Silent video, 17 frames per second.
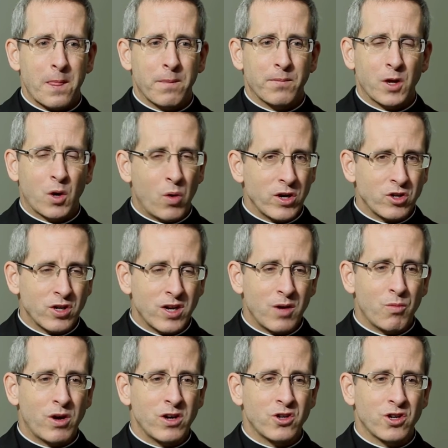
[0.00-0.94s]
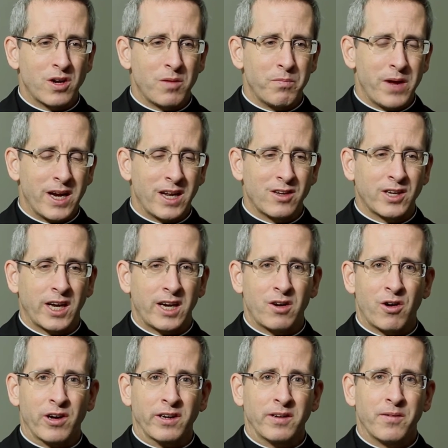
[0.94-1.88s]
The question I want you to meditate
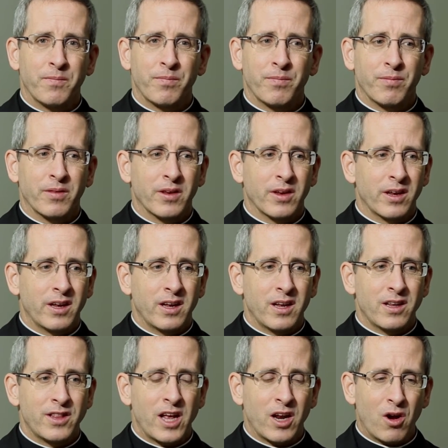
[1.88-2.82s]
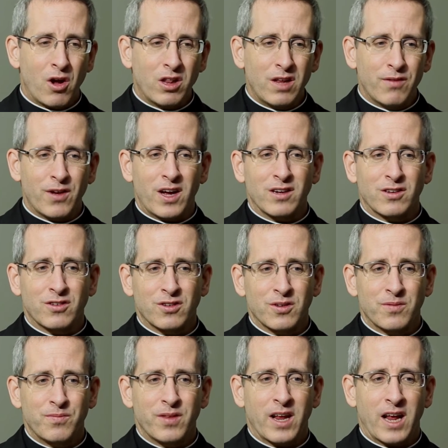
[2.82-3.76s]
on, that all of
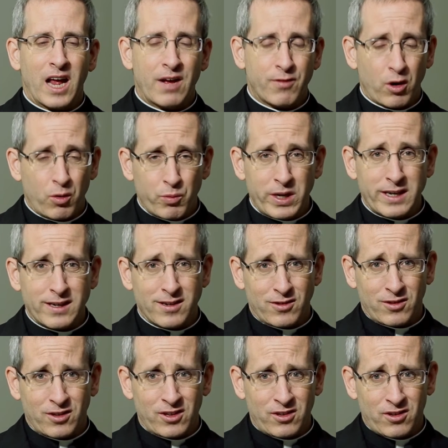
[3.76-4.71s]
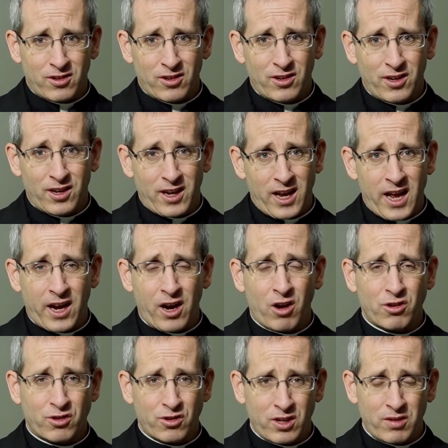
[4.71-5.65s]
us have our weaknesses and
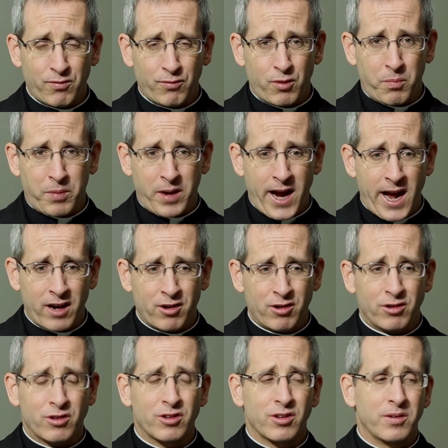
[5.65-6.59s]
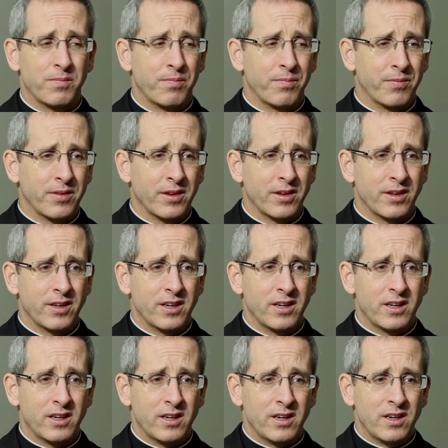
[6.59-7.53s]
our sinful patterns.
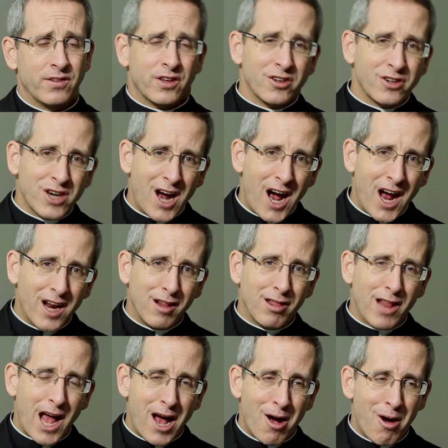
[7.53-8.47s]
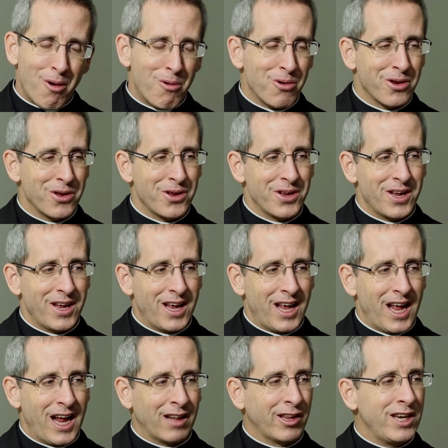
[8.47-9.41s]
Does God allow
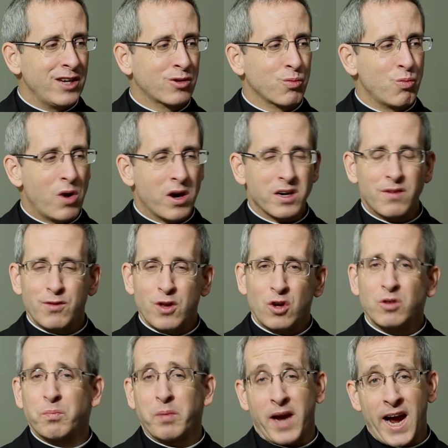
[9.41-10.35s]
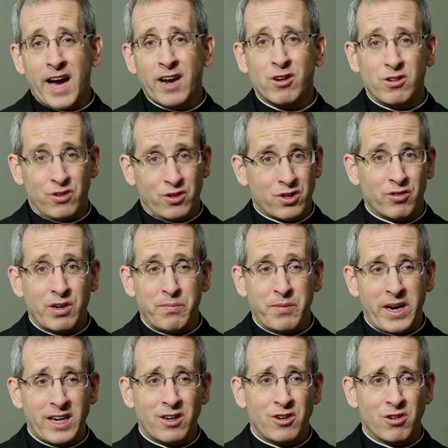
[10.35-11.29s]
at least one of those patterns to
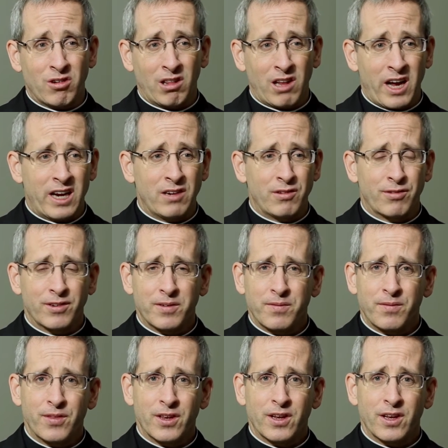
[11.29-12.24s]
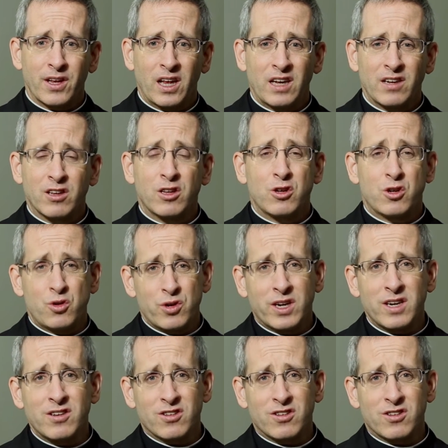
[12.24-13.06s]
remain in your life so that you can